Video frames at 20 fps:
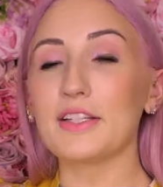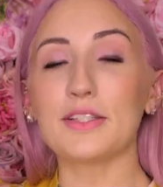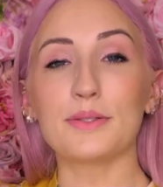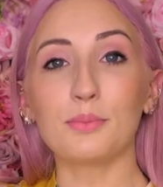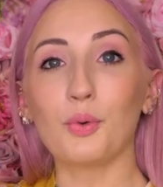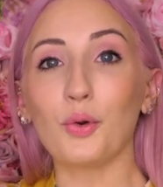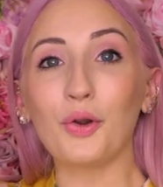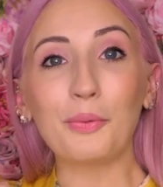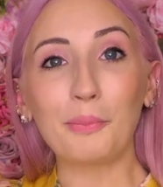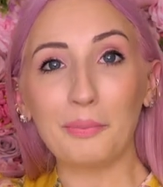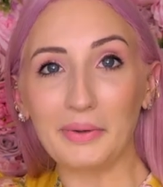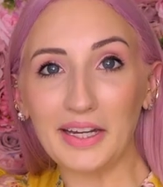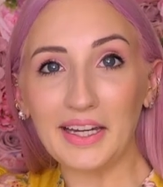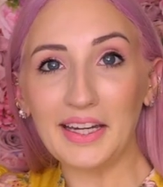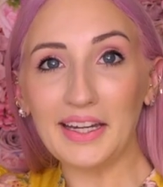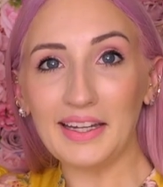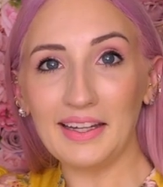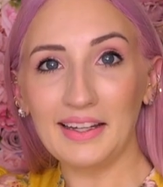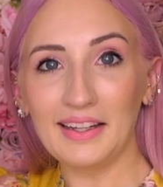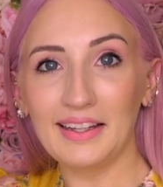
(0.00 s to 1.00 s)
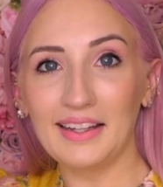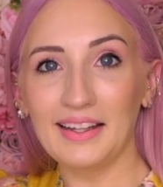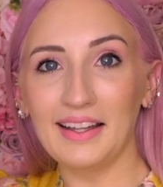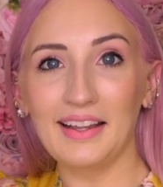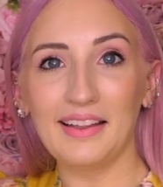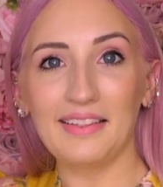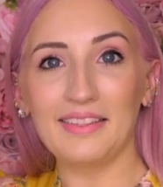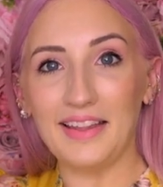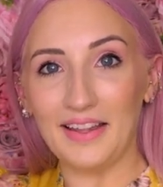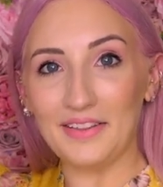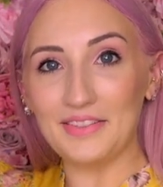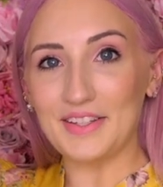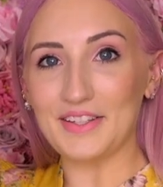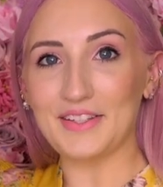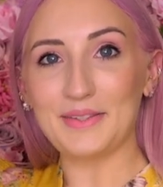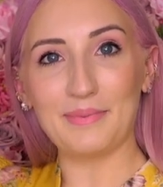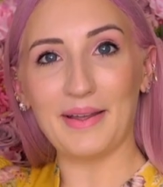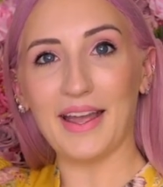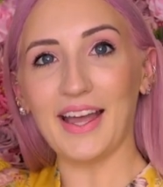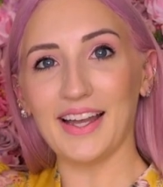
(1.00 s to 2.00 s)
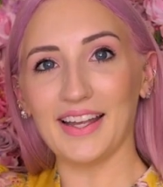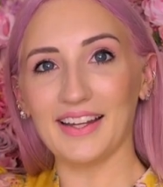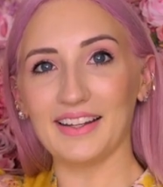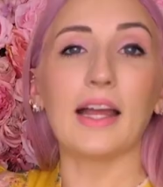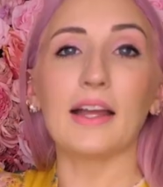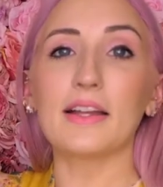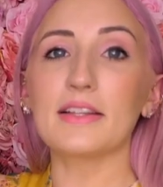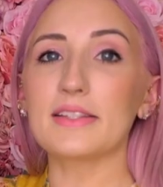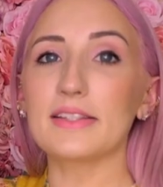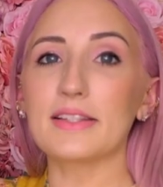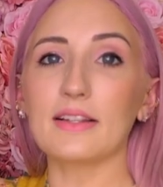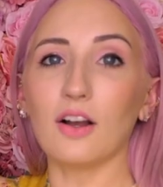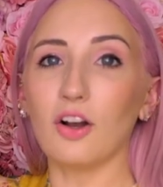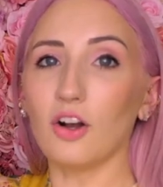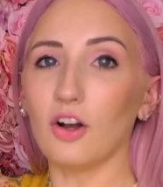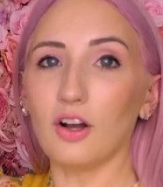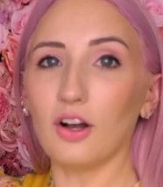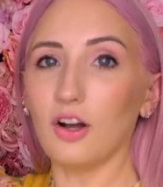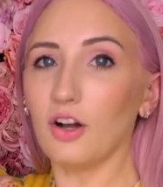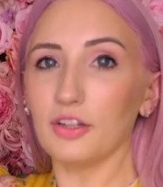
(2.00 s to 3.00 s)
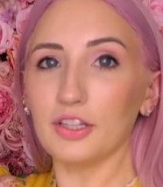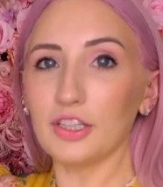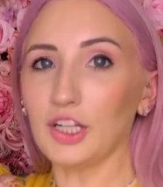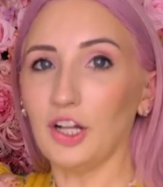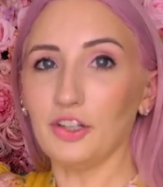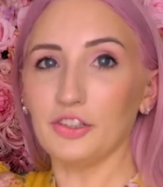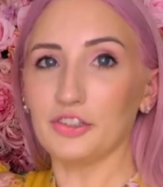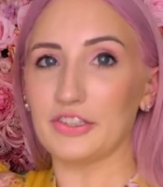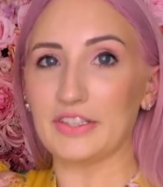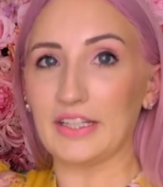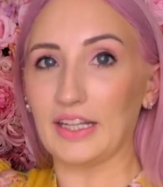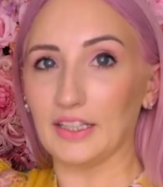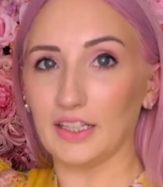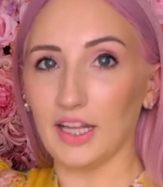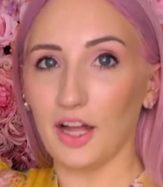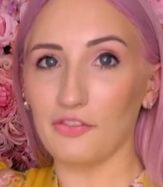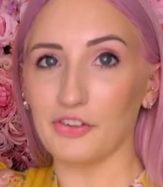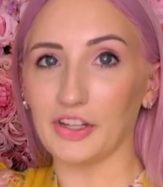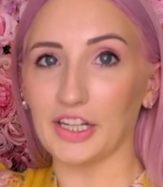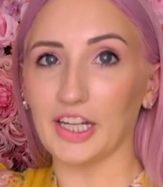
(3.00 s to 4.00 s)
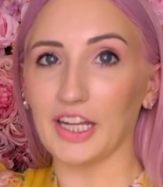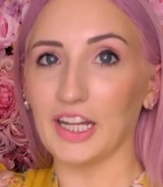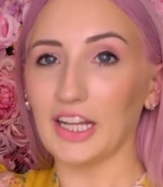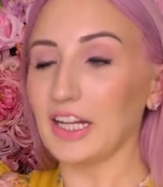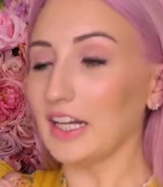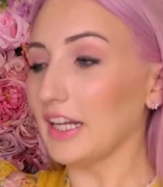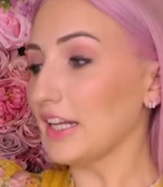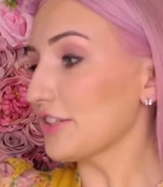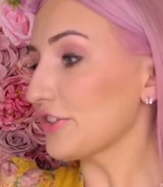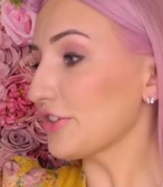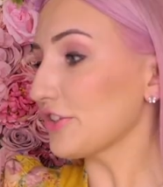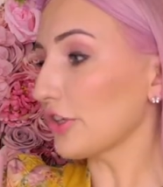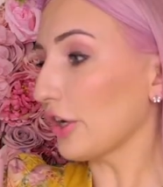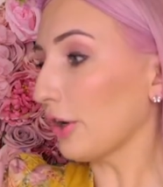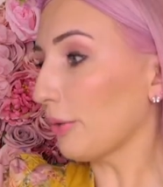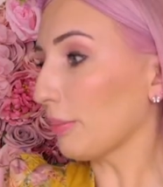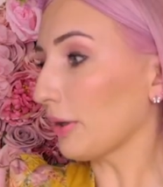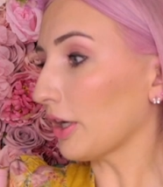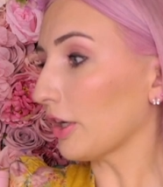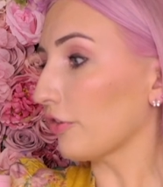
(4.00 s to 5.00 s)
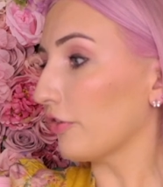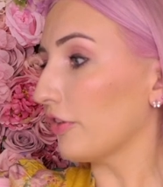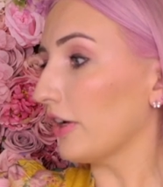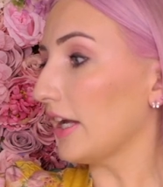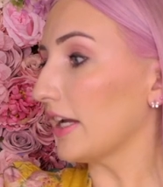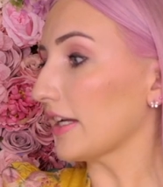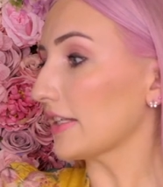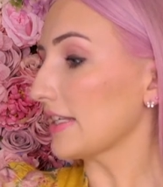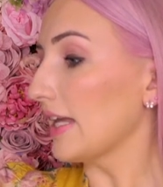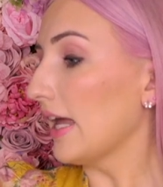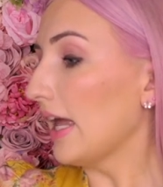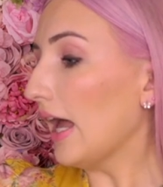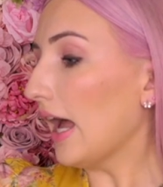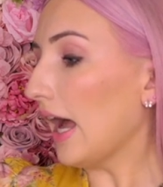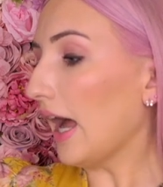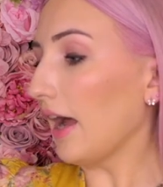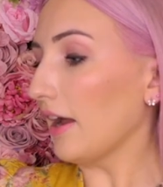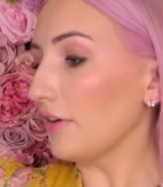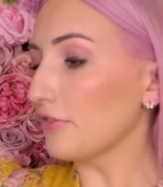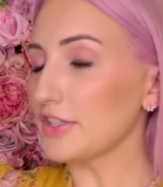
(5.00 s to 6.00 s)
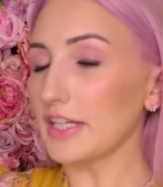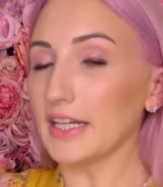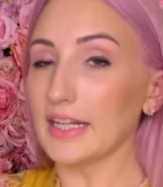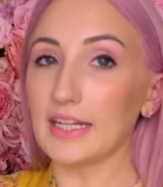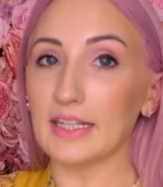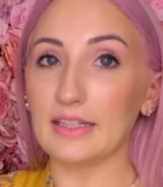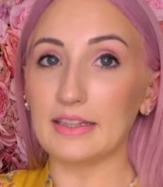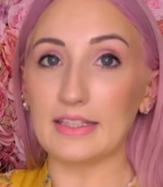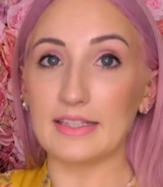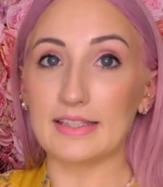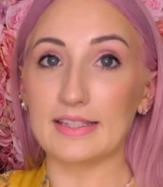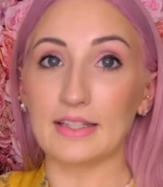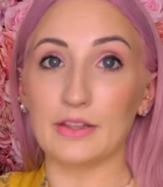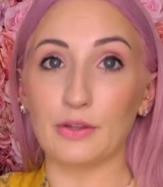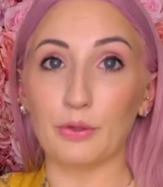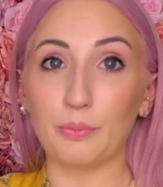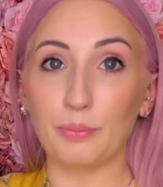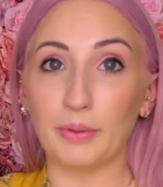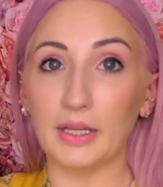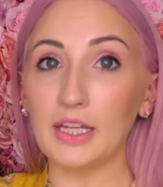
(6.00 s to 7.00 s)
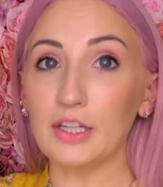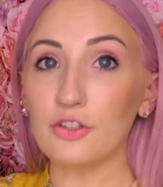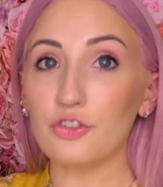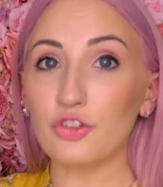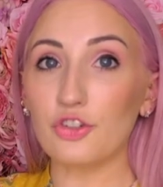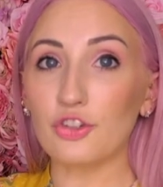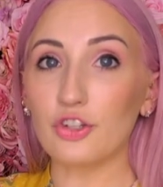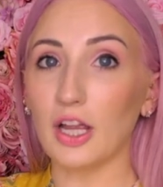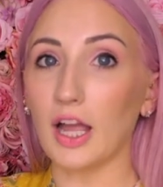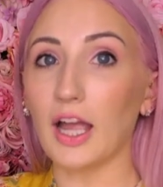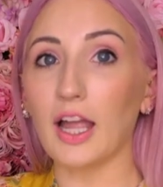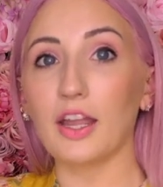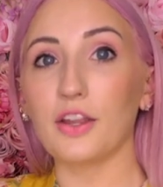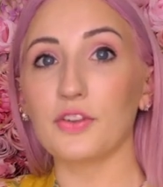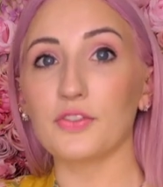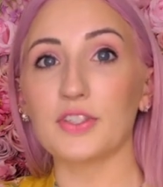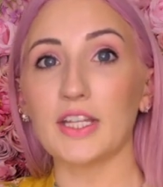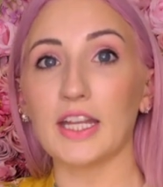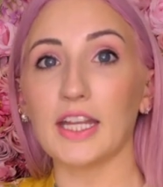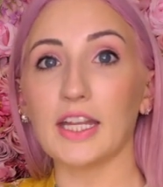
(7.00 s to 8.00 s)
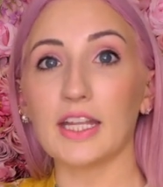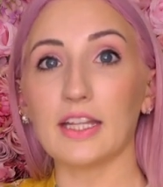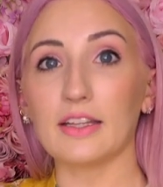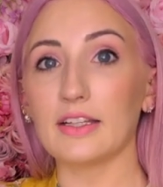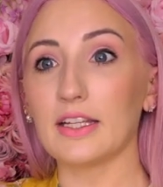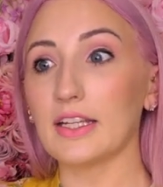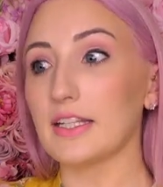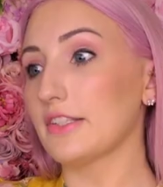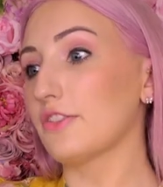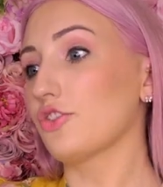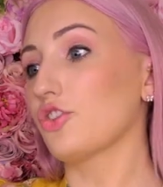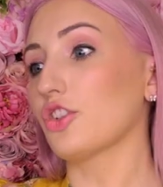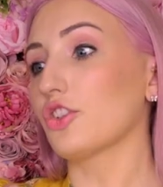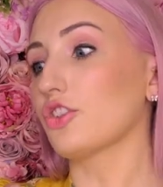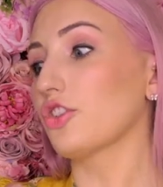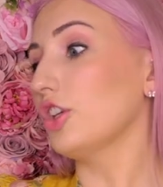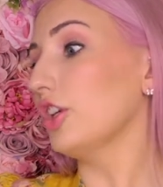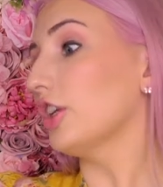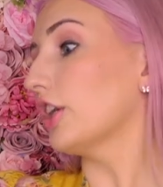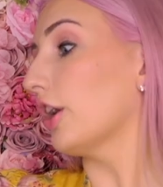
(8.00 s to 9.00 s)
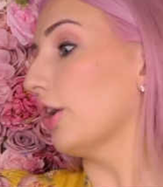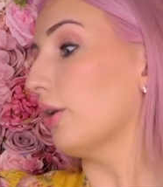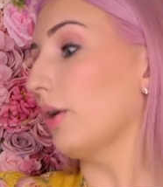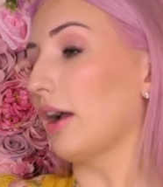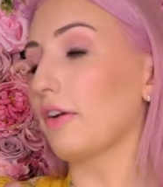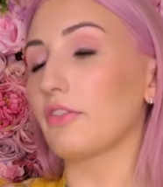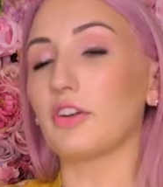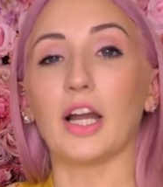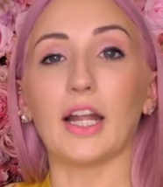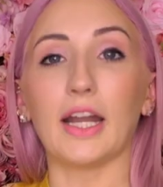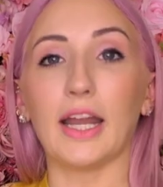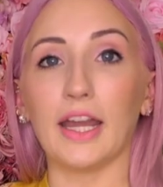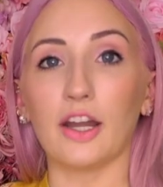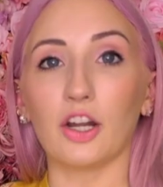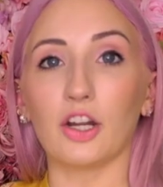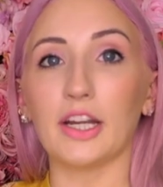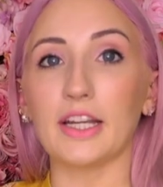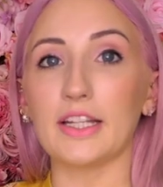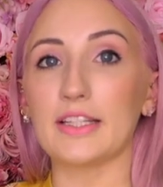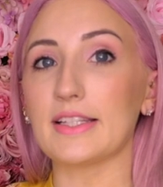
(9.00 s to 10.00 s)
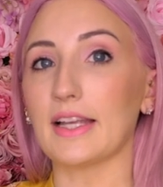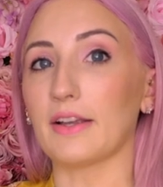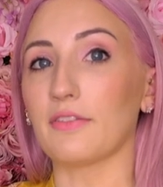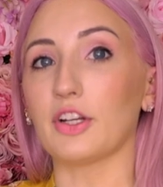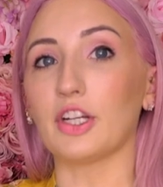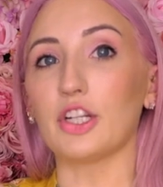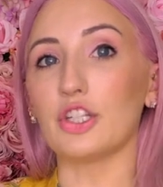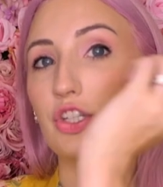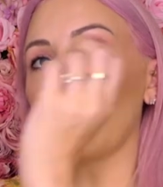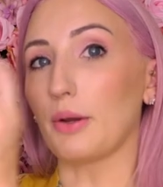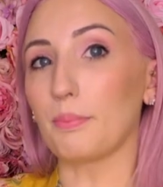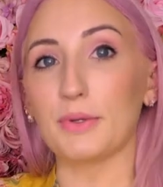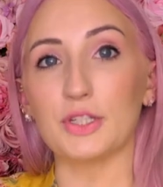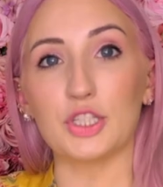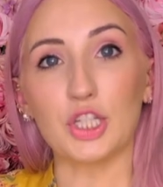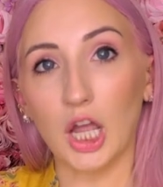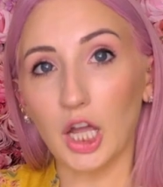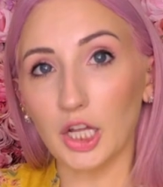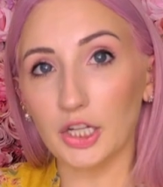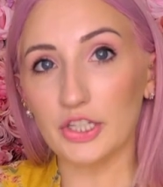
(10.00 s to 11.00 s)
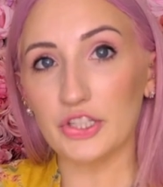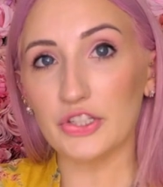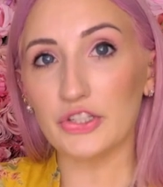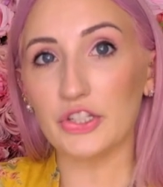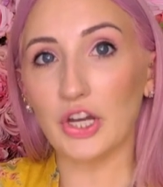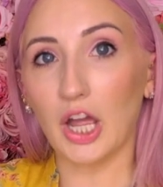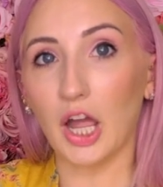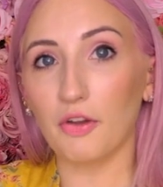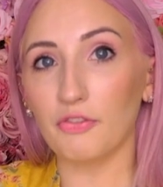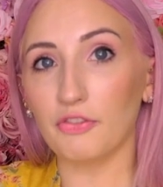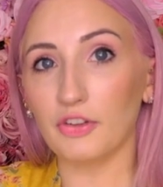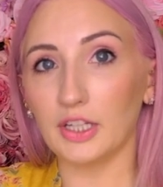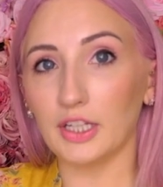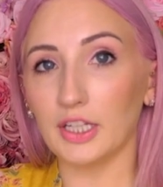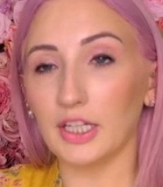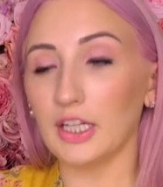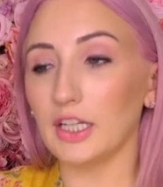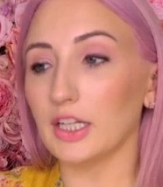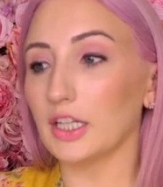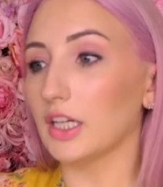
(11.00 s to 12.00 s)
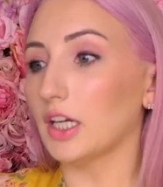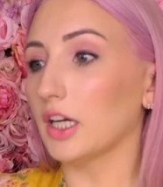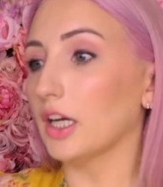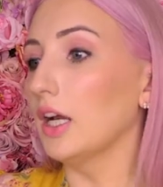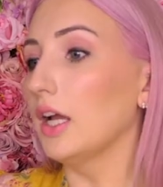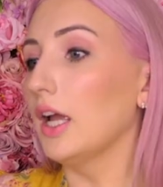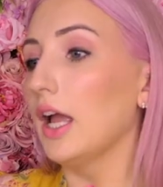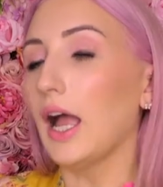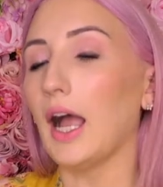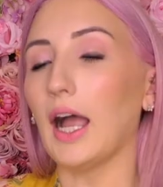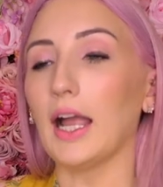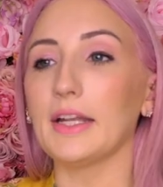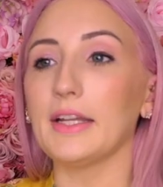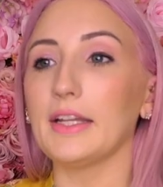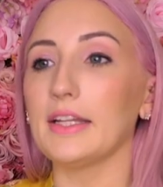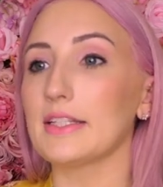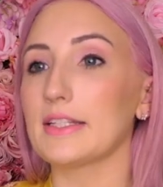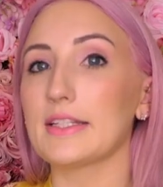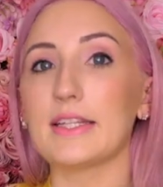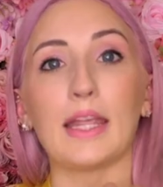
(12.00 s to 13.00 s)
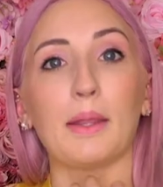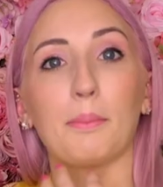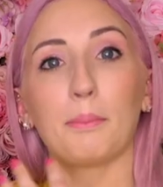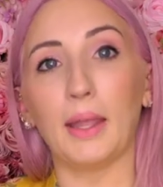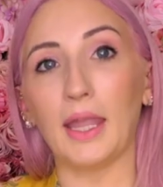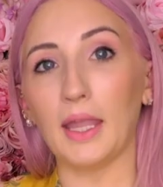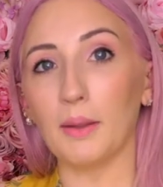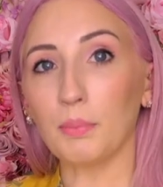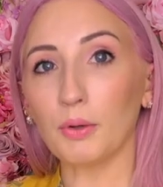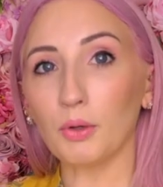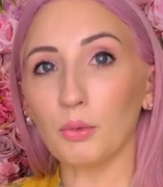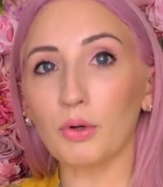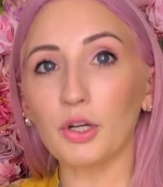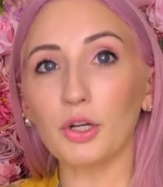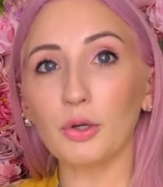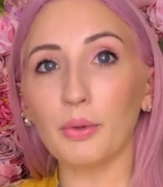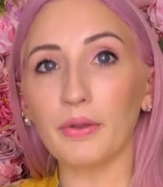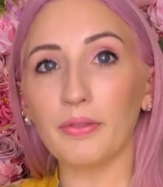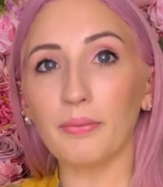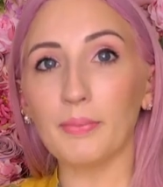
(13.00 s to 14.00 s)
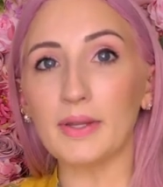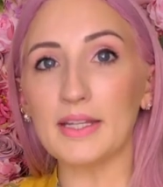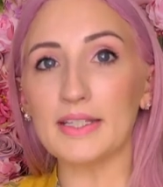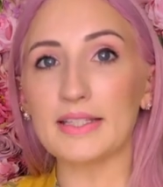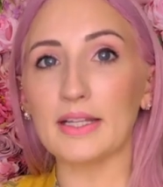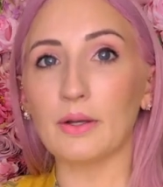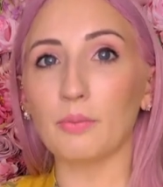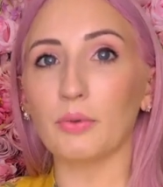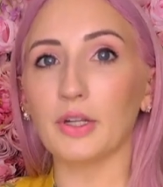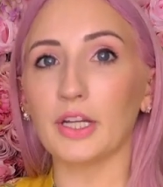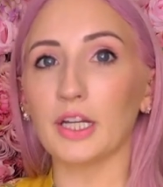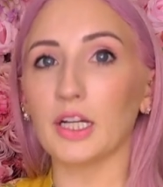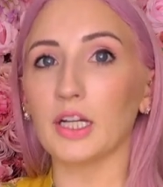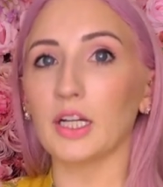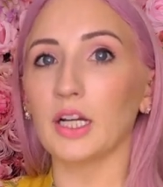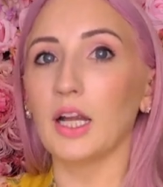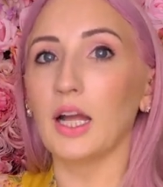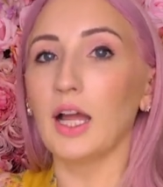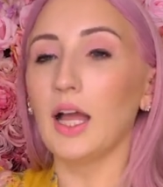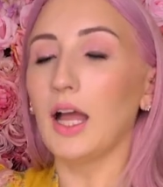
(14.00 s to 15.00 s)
is more me than this bag. It has all the colors I love in it. It's so perfect. I've taken this to the beach. I've taken this just, you know, I've got errands. I've got to dump a ton of stuff in here. I need to take paperwork with me somewhere.